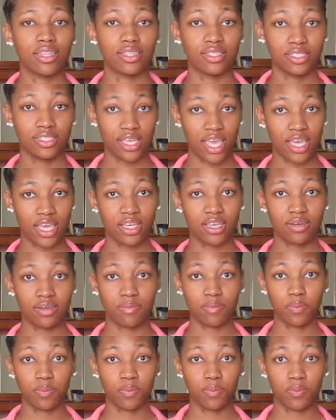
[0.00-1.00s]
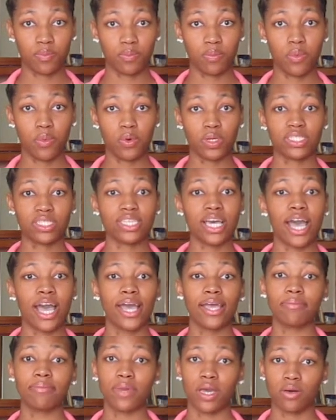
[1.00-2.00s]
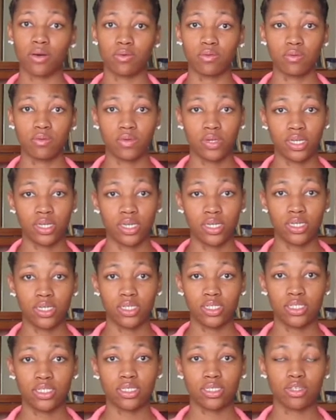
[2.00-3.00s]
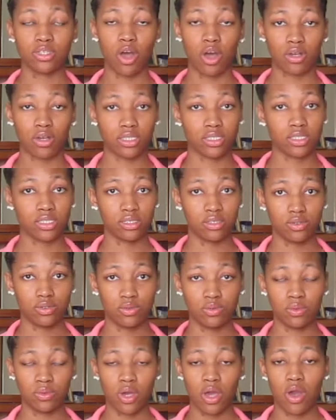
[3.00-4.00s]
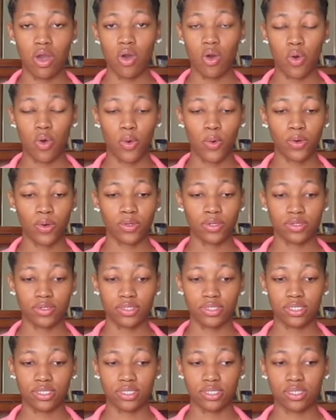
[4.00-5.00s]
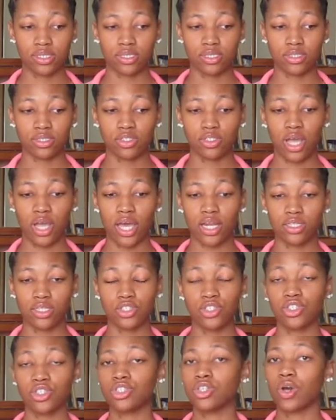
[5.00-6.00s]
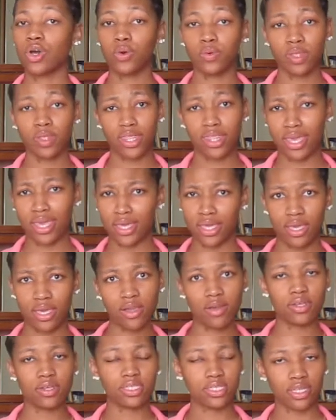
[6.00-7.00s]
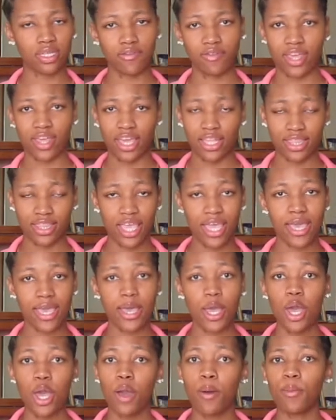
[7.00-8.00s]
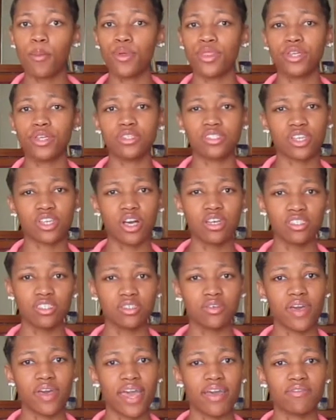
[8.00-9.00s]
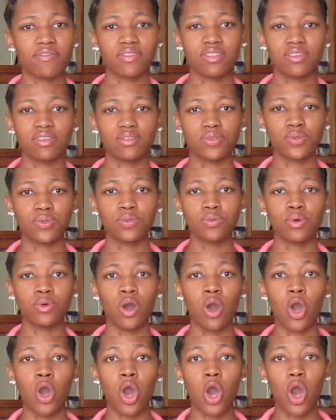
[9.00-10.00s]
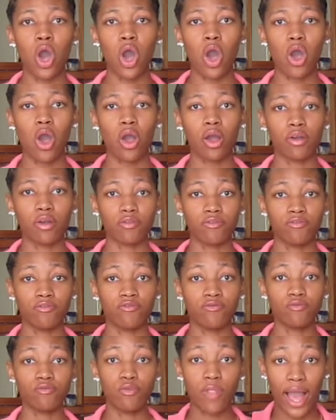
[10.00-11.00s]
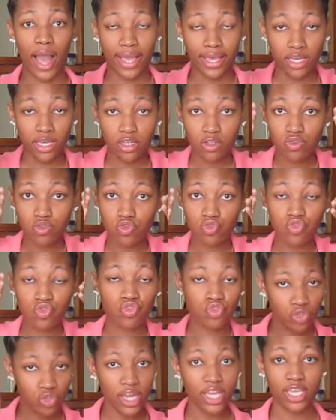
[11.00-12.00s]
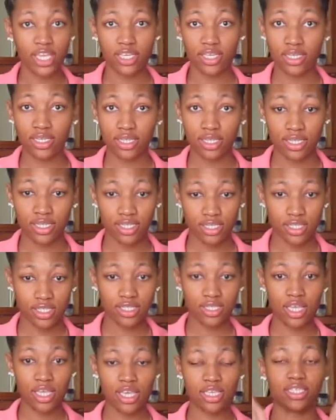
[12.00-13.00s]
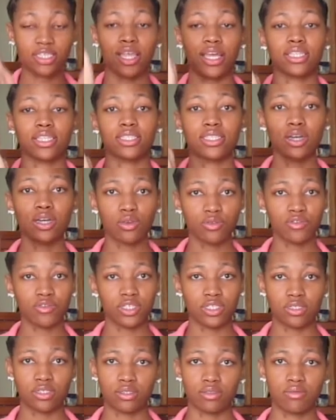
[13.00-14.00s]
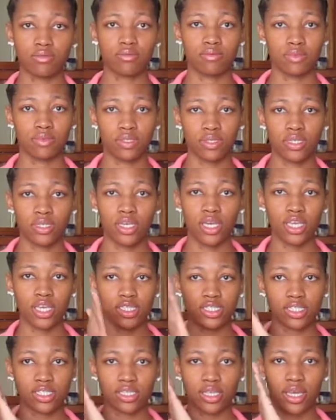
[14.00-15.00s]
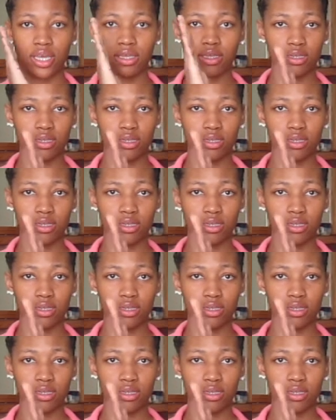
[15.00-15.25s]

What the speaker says: take more time out to talk to you or to try to show that they care and stuff like that. But there's also athletes who are like straight, it's like tunnel vision. It's just like